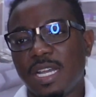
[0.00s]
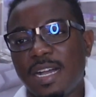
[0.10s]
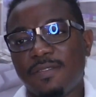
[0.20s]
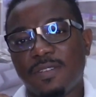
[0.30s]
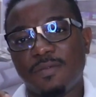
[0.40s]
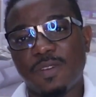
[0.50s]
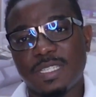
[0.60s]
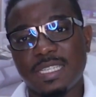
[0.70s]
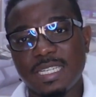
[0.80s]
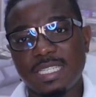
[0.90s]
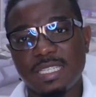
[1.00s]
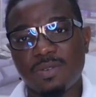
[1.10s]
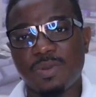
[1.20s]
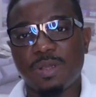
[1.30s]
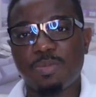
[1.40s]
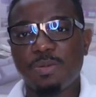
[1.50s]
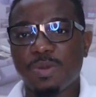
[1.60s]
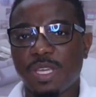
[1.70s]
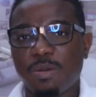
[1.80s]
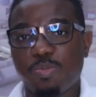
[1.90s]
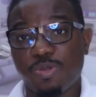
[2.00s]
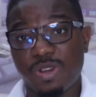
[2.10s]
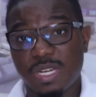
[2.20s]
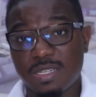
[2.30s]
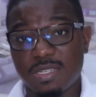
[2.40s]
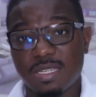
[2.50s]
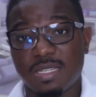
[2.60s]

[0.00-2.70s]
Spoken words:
having a facility where people can print